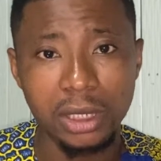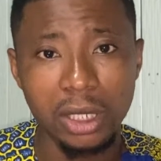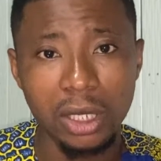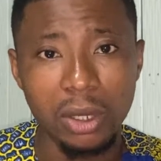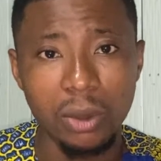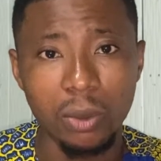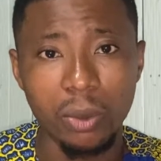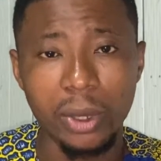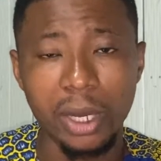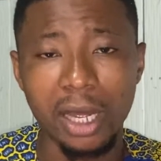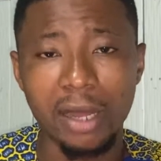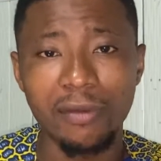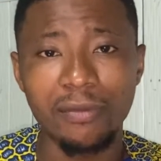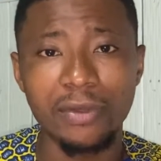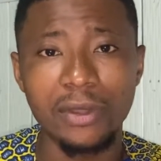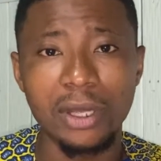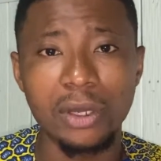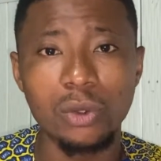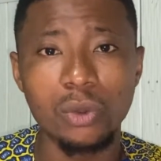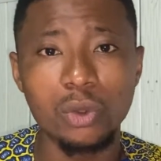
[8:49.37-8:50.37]
we have the
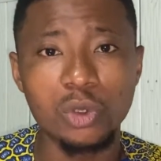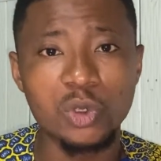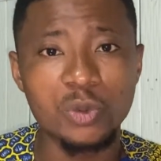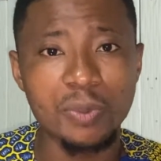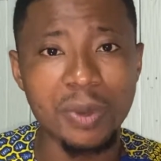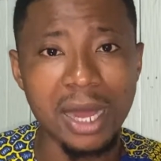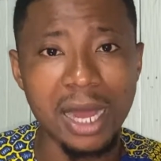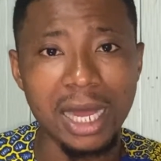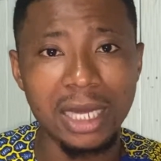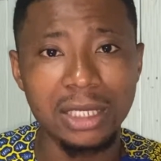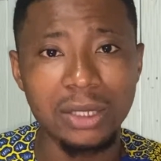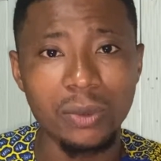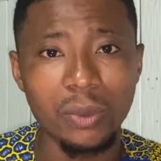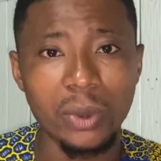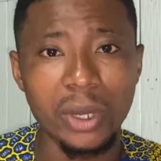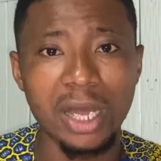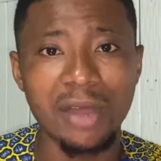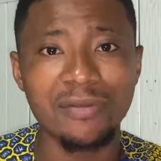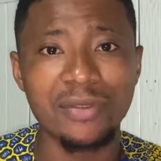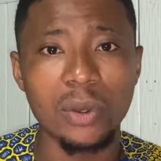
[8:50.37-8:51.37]
Notepad, we
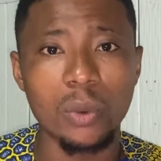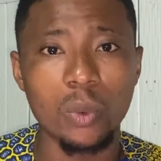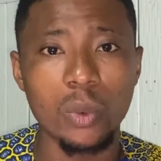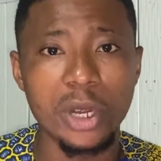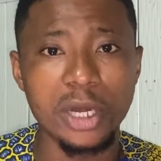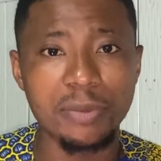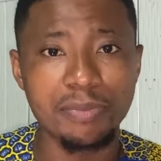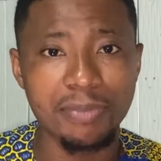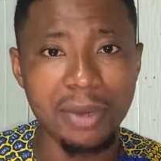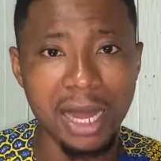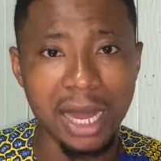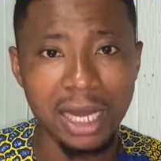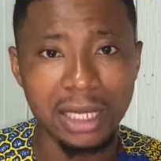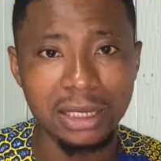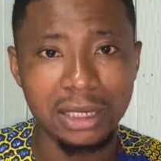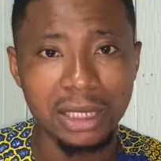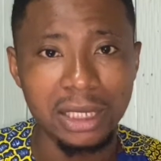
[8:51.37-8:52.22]
have the WordPad.